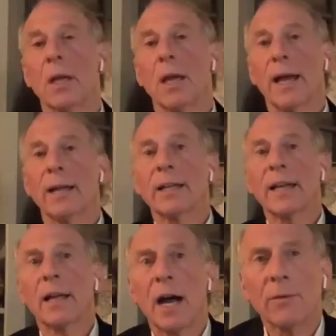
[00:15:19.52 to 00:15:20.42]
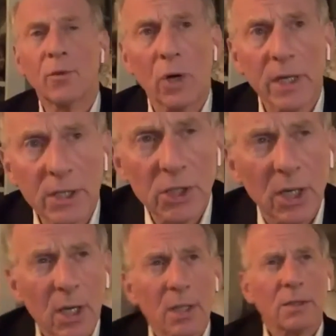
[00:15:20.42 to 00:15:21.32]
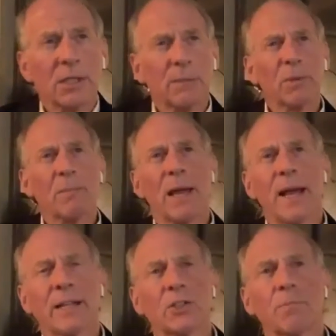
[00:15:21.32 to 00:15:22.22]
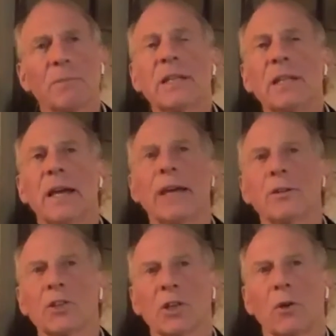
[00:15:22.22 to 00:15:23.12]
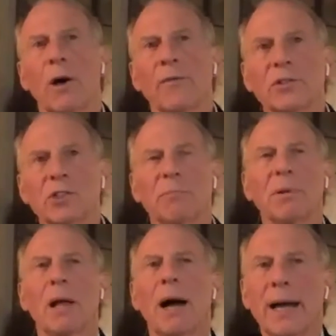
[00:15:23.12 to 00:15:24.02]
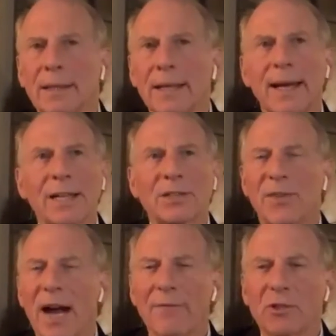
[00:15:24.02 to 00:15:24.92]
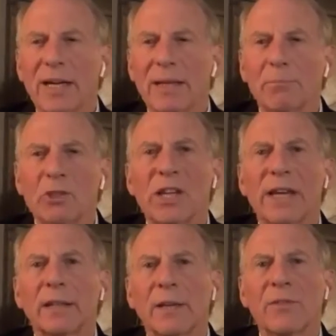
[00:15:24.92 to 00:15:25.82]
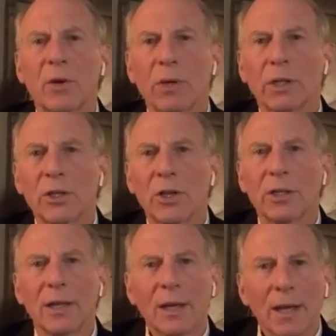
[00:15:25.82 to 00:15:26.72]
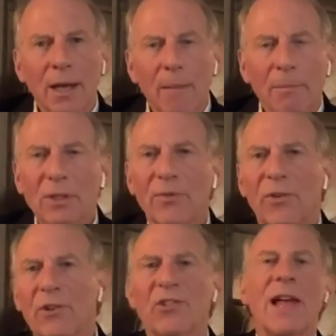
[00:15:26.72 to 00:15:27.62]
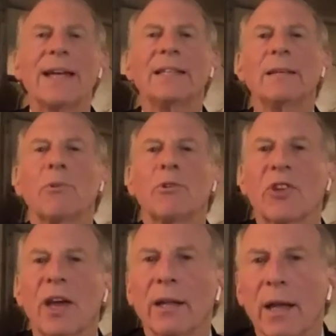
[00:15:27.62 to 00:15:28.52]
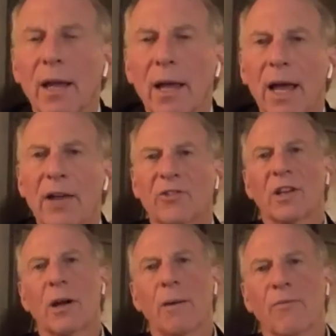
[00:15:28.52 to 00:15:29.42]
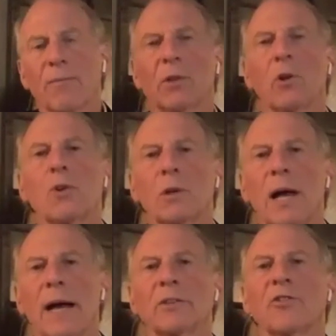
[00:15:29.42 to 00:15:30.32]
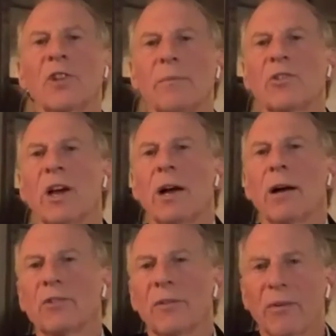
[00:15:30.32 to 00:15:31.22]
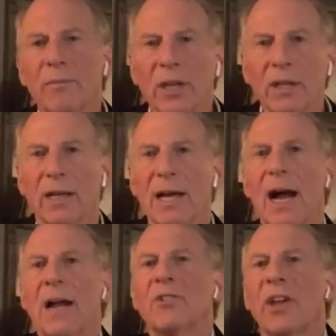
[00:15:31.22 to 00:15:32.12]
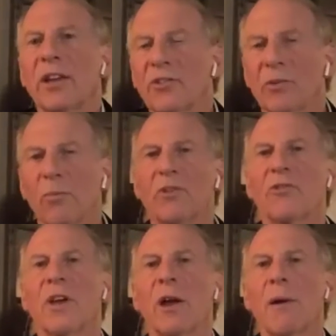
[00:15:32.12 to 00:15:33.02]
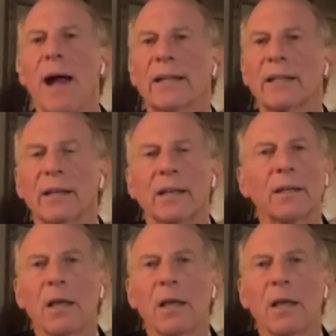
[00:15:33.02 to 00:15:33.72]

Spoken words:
And again, envoys, diplomats, mediators can often supply the last 5 or 10% if they're really good. But the first 90% has to come from the local actors themselves and from the context in which they're acting in.